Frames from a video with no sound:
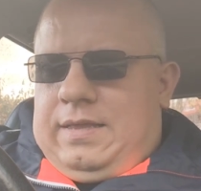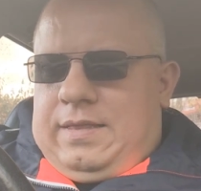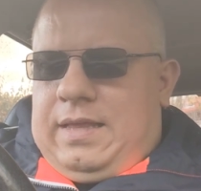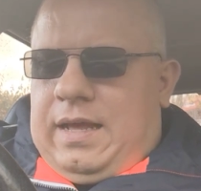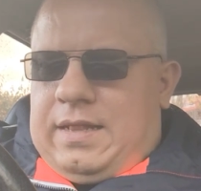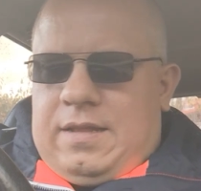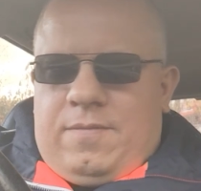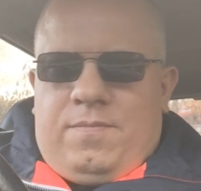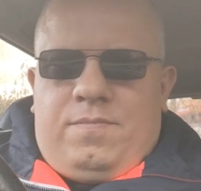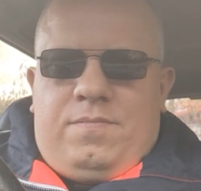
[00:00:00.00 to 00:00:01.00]

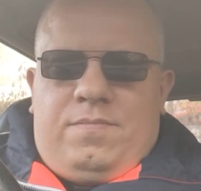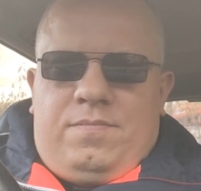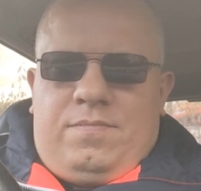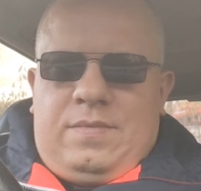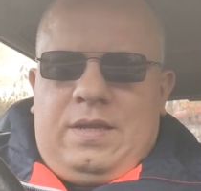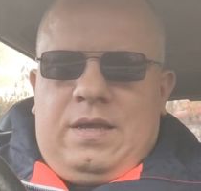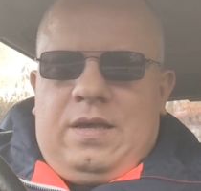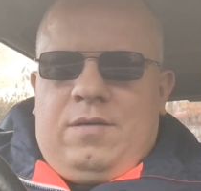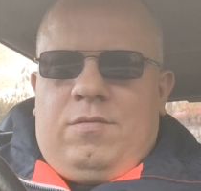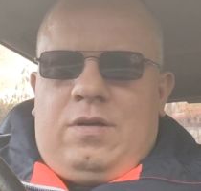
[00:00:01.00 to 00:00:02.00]
Then
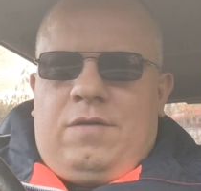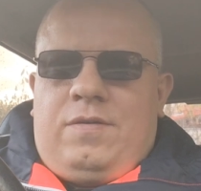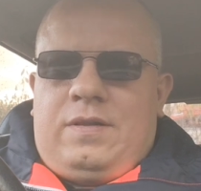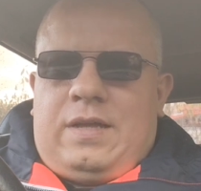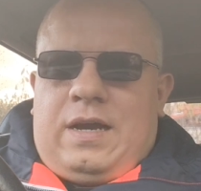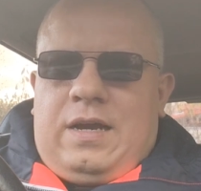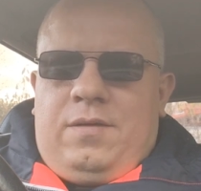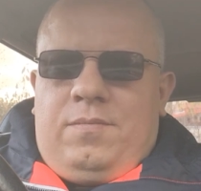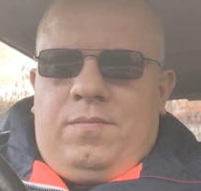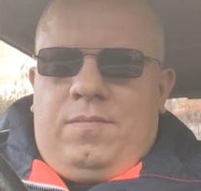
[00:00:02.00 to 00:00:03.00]
we have a
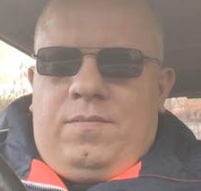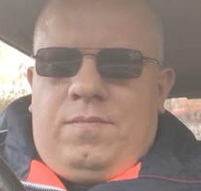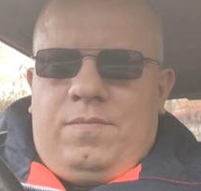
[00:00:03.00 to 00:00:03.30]
time